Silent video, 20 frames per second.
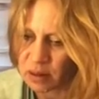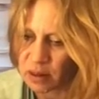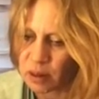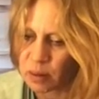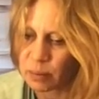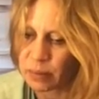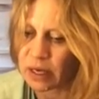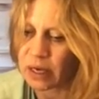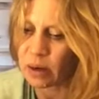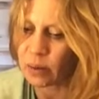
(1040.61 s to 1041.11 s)

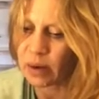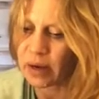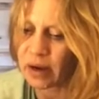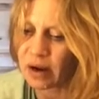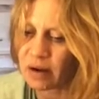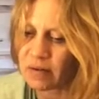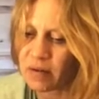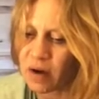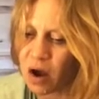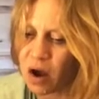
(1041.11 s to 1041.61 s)
Be aware
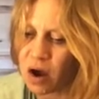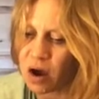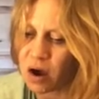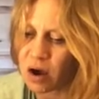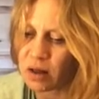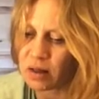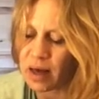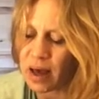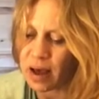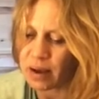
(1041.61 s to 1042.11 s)
of
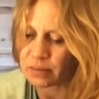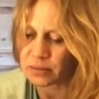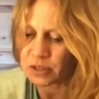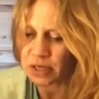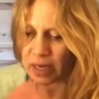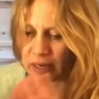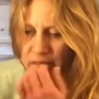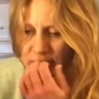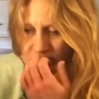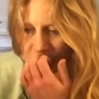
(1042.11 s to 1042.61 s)
all
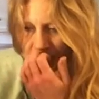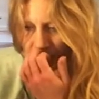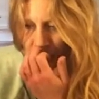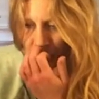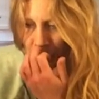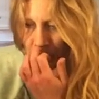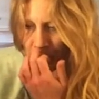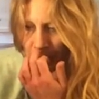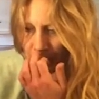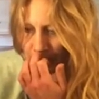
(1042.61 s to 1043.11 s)
objects in
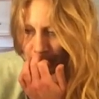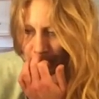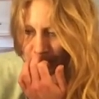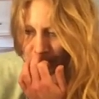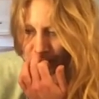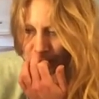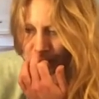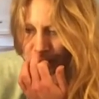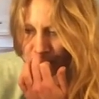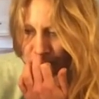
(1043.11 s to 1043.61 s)

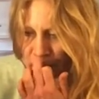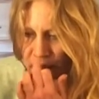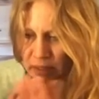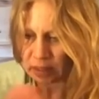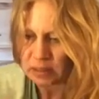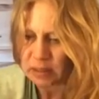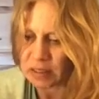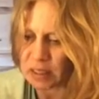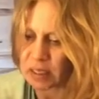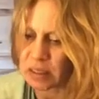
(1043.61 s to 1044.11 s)
awareness,
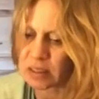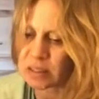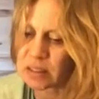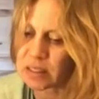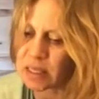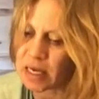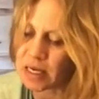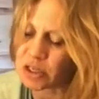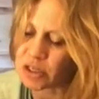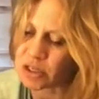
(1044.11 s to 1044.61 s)

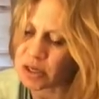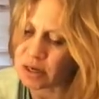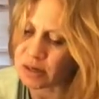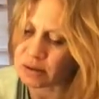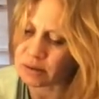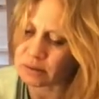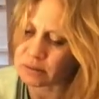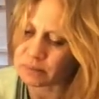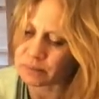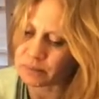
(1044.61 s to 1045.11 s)

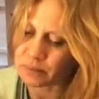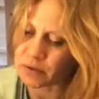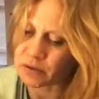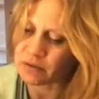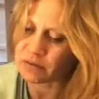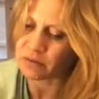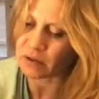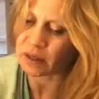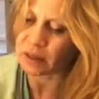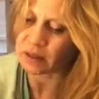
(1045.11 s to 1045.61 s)
sensation,
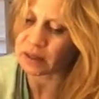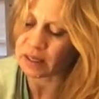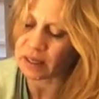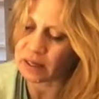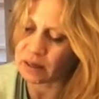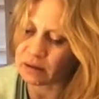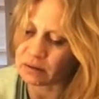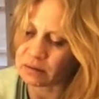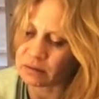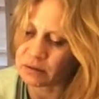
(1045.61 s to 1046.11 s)

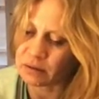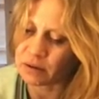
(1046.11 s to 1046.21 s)
feeling,